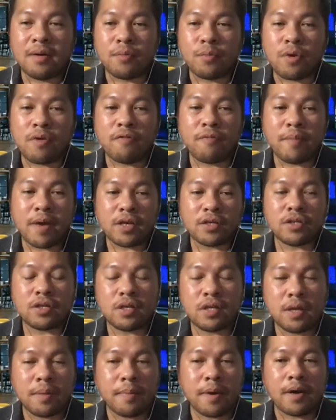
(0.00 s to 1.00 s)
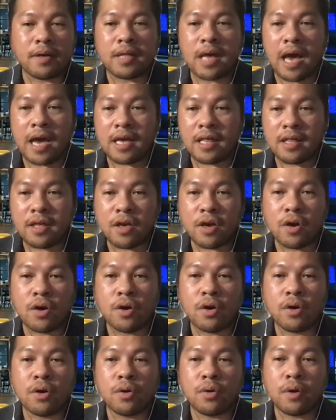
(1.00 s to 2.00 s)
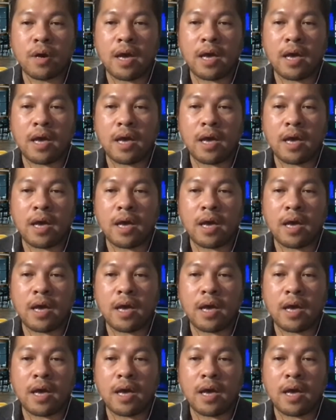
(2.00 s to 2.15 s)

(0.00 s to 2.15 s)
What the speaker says: we've mentioned about IDEO,